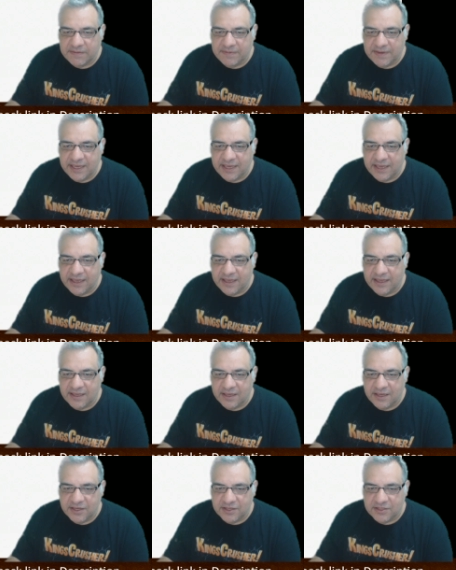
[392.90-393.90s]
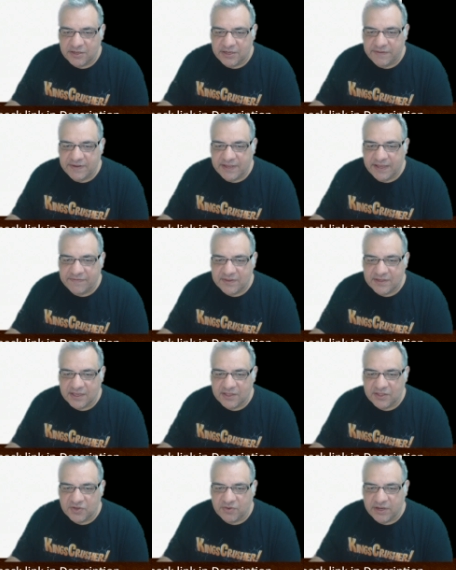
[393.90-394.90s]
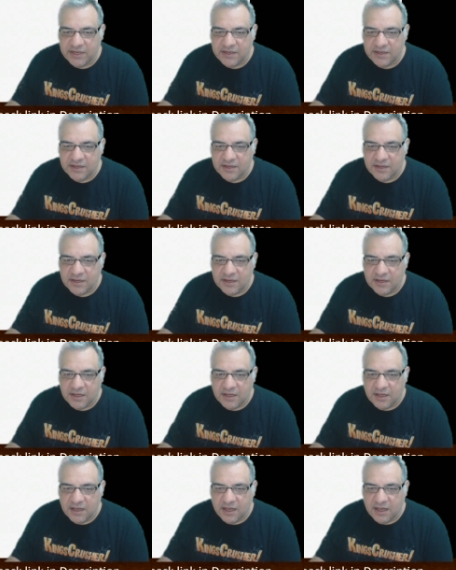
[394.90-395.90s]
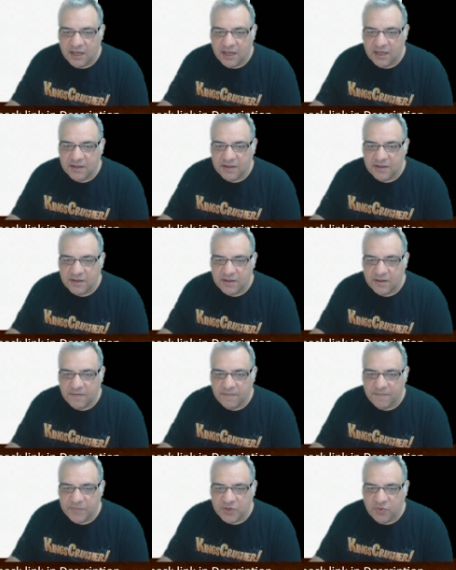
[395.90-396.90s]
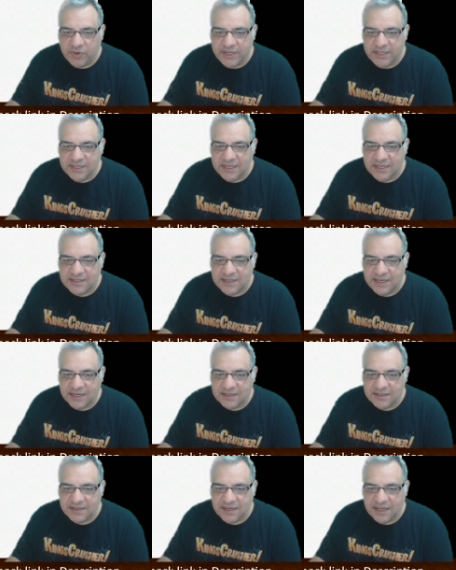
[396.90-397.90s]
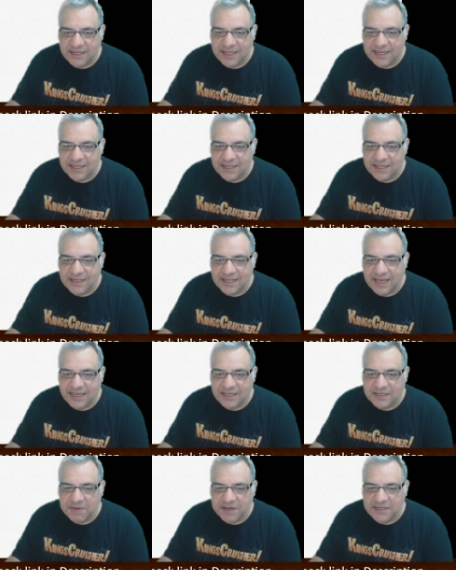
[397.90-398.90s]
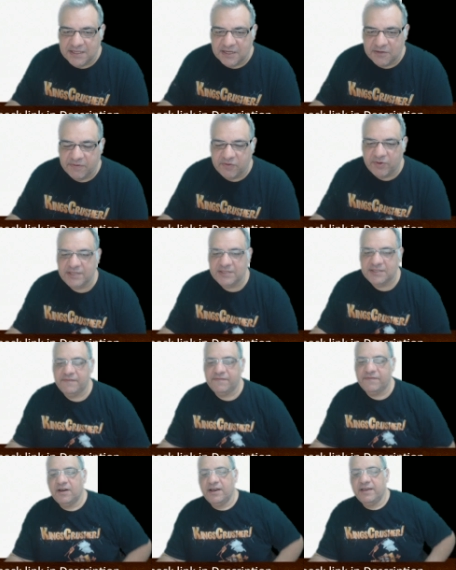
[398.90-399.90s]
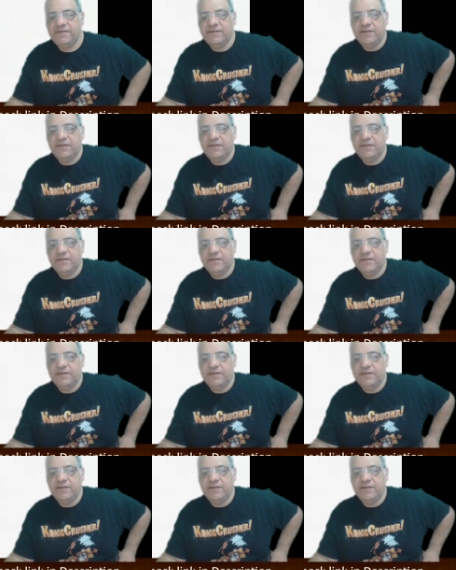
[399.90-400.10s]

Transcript: here, you don't even have to take the queen. Queen d6, and then that is mating with queen c5.